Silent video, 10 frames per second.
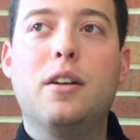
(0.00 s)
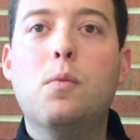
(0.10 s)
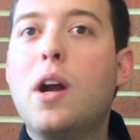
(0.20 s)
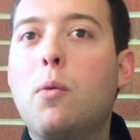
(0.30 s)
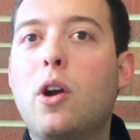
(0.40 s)

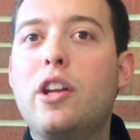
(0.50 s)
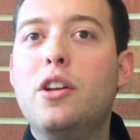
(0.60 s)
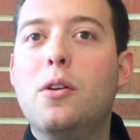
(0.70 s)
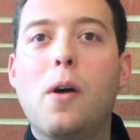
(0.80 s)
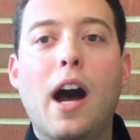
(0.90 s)
where were
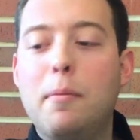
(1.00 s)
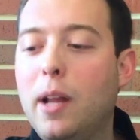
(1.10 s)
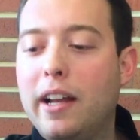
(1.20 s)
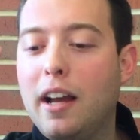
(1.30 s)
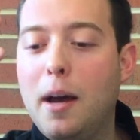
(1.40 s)
you? I'm
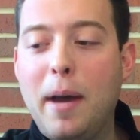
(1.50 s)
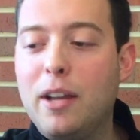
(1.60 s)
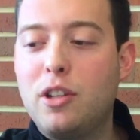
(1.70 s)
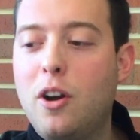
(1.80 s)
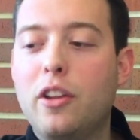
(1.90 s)
like about
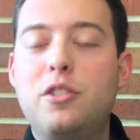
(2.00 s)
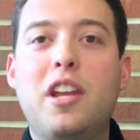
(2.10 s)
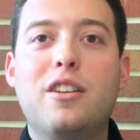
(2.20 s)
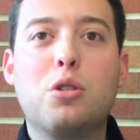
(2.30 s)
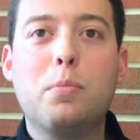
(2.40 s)
to call the
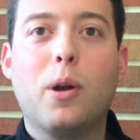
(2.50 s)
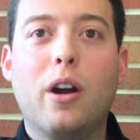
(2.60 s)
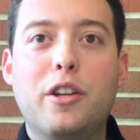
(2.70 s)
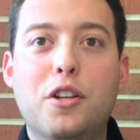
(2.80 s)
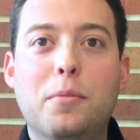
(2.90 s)
state trooper
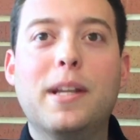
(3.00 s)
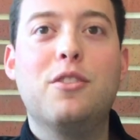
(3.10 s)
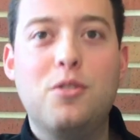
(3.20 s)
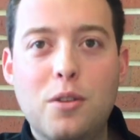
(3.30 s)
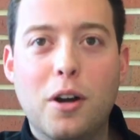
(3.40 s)
on you
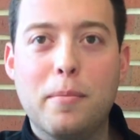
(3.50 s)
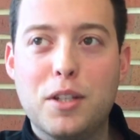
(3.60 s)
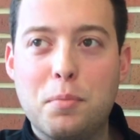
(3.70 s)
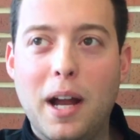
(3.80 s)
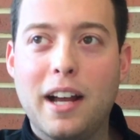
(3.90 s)
because you don't miss
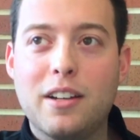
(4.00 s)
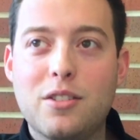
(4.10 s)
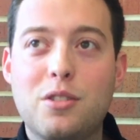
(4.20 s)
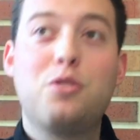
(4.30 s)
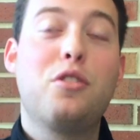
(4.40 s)

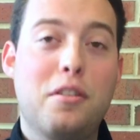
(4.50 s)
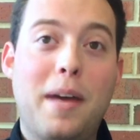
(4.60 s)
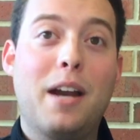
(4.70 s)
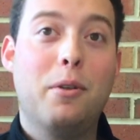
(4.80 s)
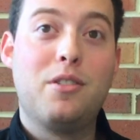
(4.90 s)
practice. The truth of the
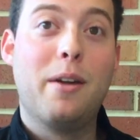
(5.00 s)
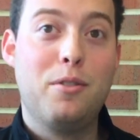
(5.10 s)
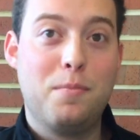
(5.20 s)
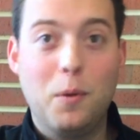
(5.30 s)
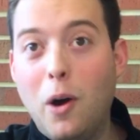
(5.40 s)
matter was I
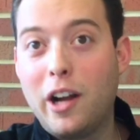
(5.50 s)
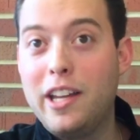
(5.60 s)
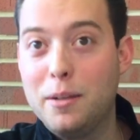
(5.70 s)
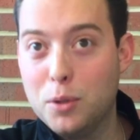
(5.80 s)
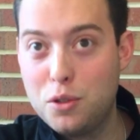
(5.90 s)
was in Milwaukee
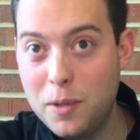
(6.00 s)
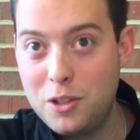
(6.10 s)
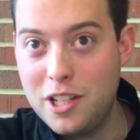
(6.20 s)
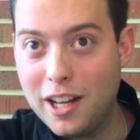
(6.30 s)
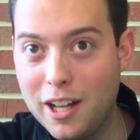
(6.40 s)
at a Bruce
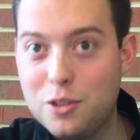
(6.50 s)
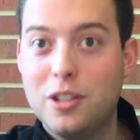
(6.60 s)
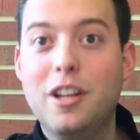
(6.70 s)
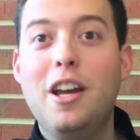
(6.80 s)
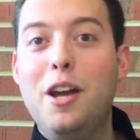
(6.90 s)
Springsteen
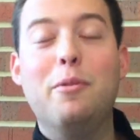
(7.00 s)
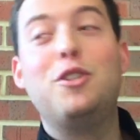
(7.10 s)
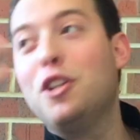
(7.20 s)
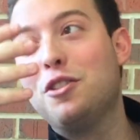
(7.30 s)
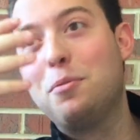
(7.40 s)
concert, which
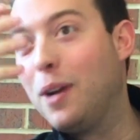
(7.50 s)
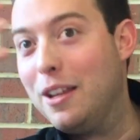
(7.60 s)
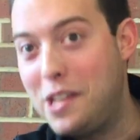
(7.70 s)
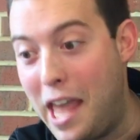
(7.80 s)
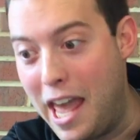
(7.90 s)
shouldn't
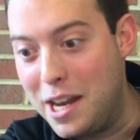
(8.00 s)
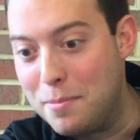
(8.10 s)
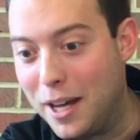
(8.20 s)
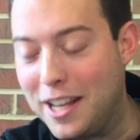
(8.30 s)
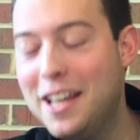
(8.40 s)
surprise
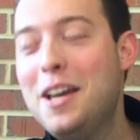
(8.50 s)
anybody.